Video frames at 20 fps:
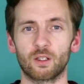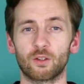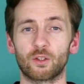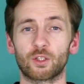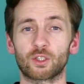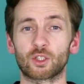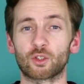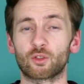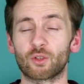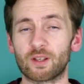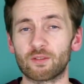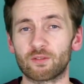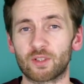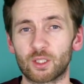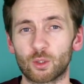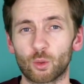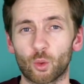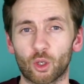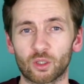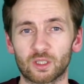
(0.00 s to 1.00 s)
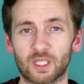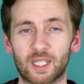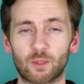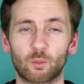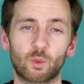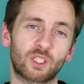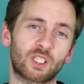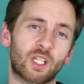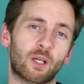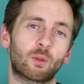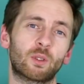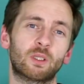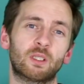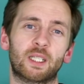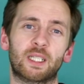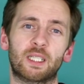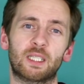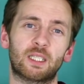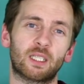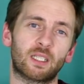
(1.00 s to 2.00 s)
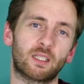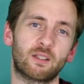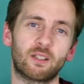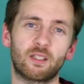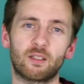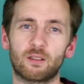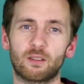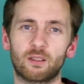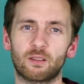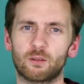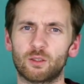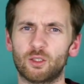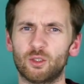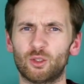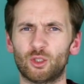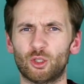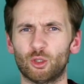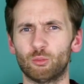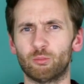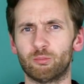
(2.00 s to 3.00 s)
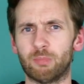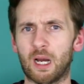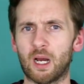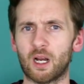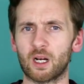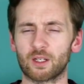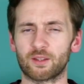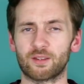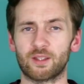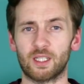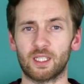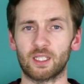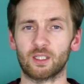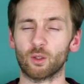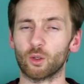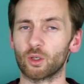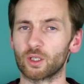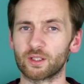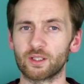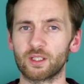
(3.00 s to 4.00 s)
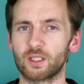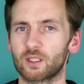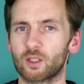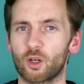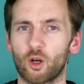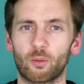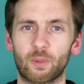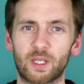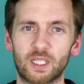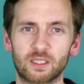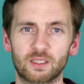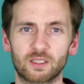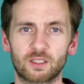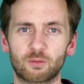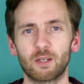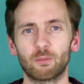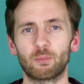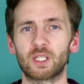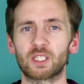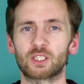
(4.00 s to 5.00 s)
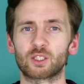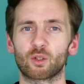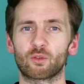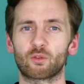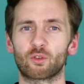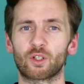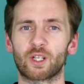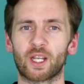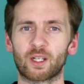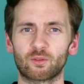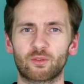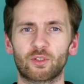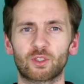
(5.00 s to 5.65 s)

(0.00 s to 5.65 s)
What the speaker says: There's a great video online which I will link in the YouTube bar thing or in the comments, but it's of renowned